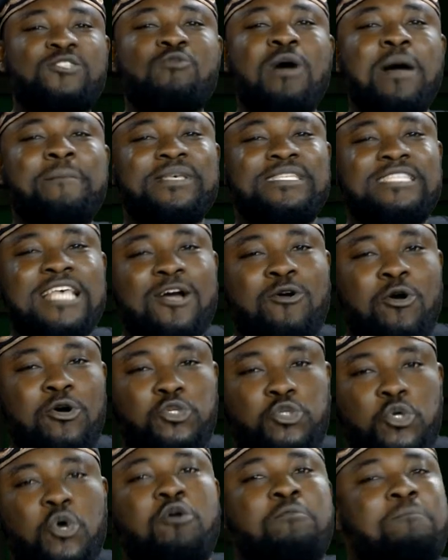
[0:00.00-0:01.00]
when we say go
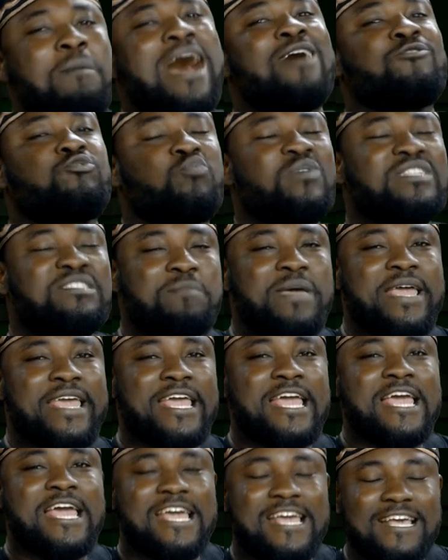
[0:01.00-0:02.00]
chook mouth with me
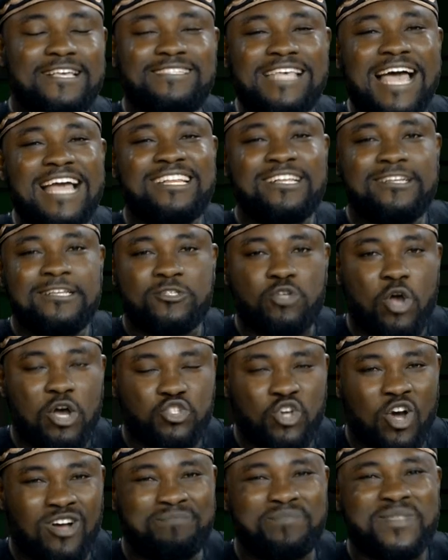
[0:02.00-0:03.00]
inside the
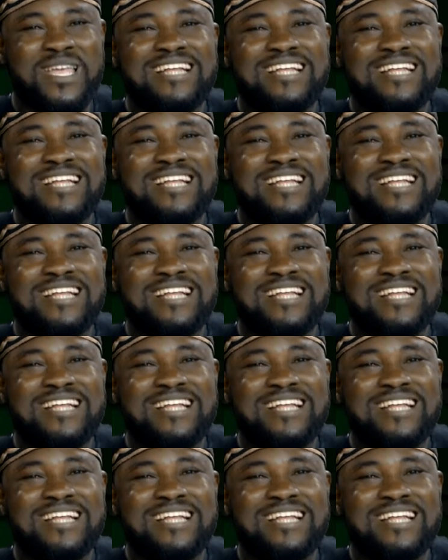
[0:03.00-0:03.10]
discussion.